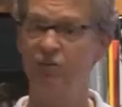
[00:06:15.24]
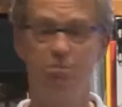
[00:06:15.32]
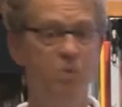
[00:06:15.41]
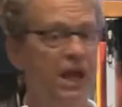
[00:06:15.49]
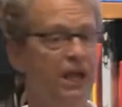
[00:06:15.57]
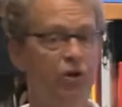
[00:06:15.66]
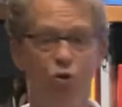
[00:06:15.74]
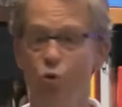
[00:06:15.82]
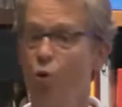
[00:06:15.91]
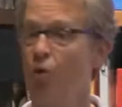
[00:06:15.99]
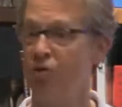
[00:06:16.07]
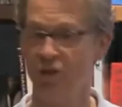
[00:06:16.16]
big
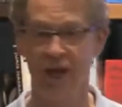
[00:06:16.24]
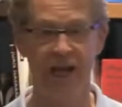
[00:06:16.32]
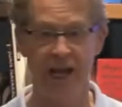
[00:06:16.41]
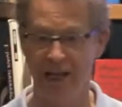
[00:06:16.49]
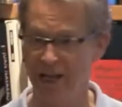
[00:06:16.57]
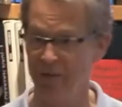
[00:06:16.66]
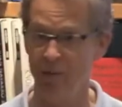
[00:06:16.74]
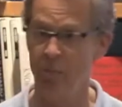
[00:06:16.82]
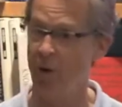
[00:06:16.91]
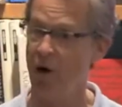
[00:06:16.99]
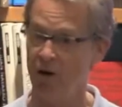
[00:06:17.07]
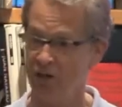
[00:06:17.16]
cool thing in the
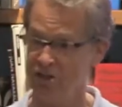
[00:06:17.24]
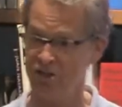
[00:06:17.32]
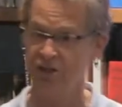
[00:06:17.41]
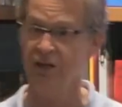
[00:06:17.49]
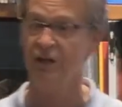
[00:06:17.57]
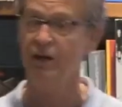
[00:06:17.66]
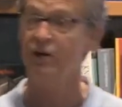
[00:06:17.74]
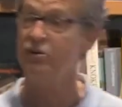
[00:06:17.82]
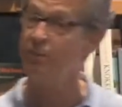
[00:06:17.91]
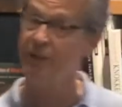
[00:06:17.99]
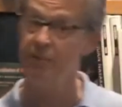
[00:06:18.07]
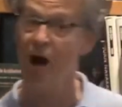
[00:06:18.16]
parks, to be my